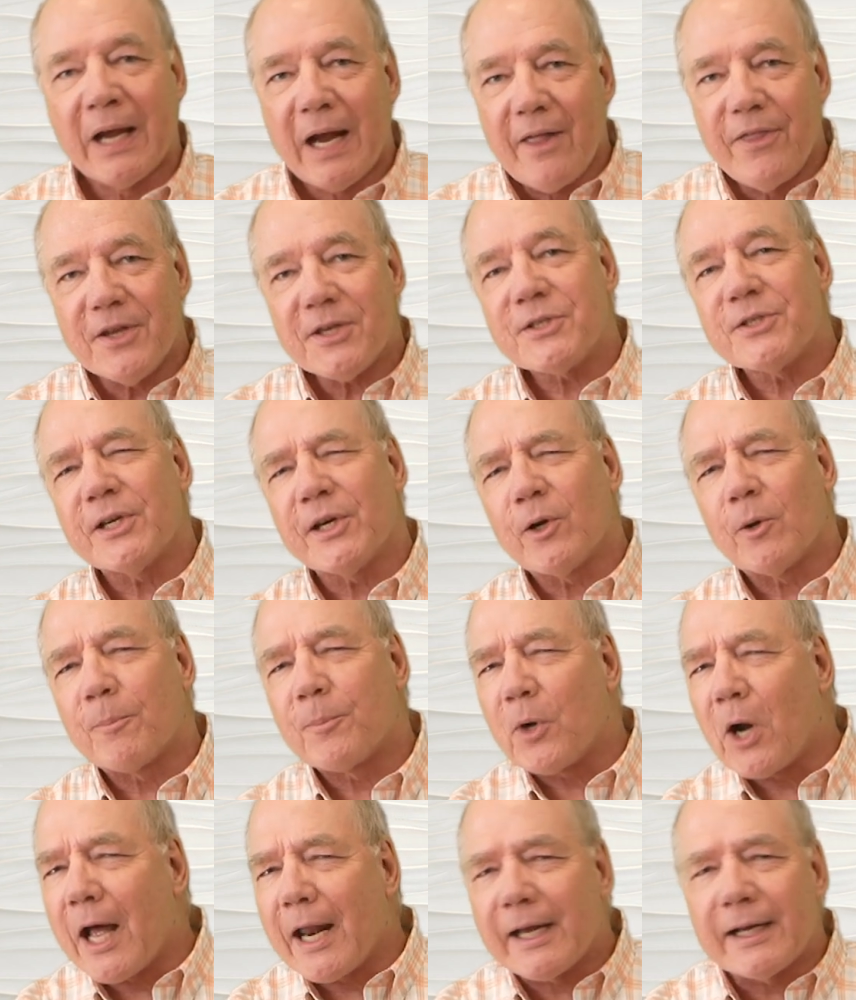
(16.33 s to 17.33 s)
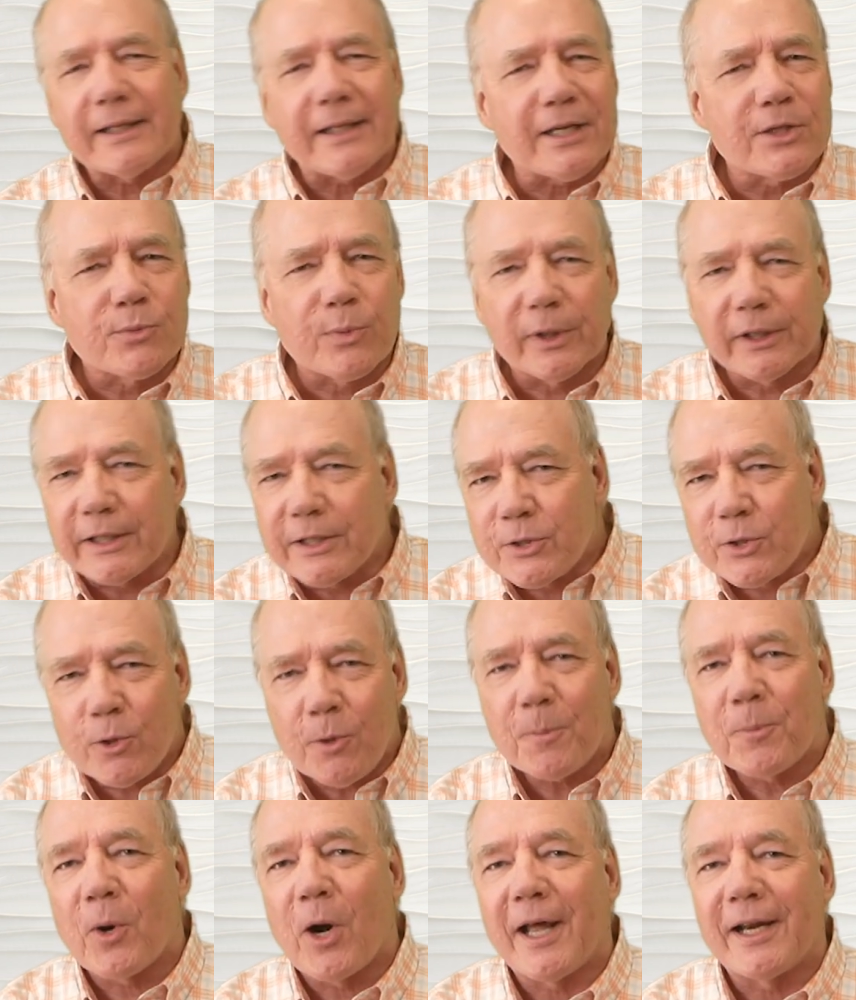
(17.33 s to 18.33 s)
This single product is really
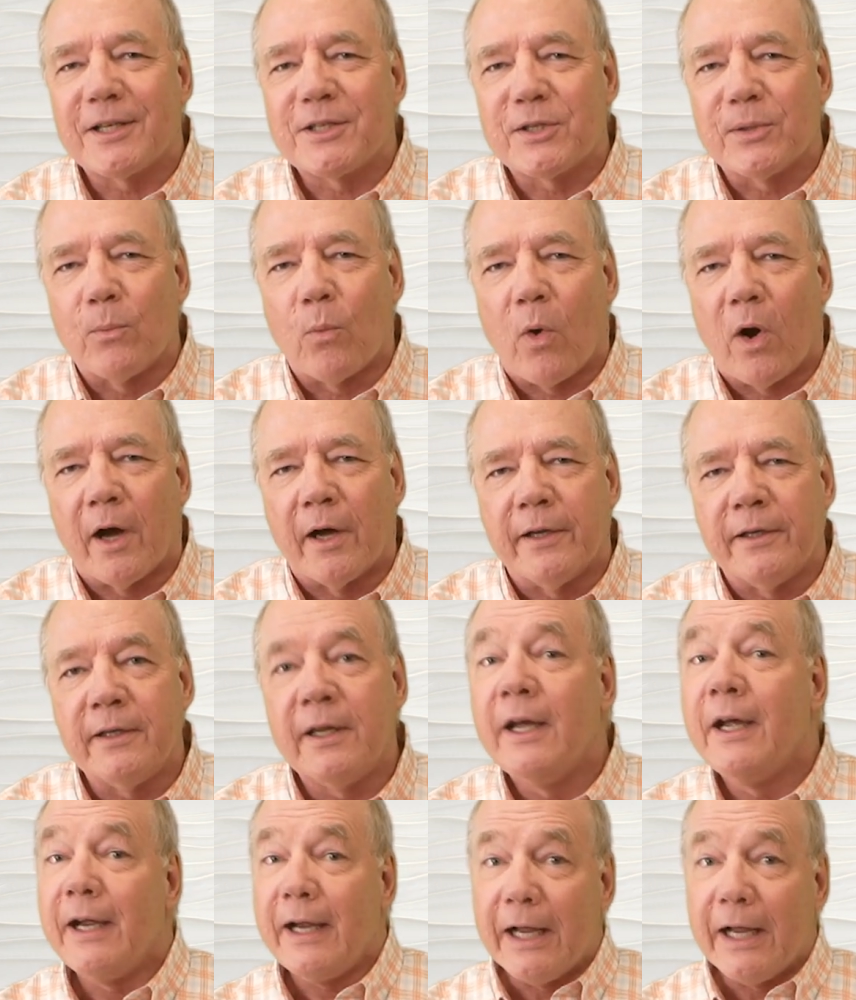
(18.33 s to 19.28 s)
two products in one.